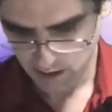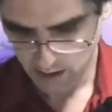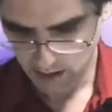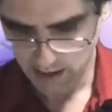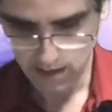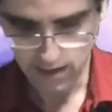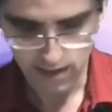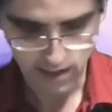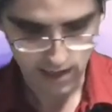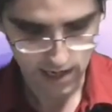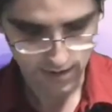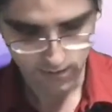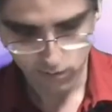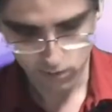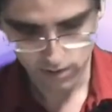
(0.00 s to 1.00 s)
And then I could
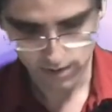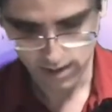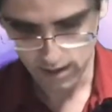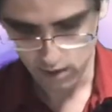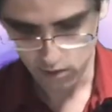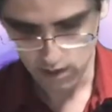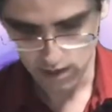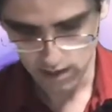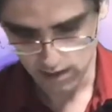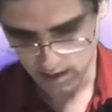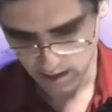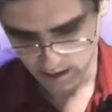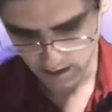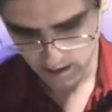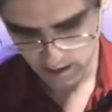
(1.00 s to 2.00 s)
have it where it's integrated
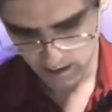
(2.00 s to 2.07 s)
in,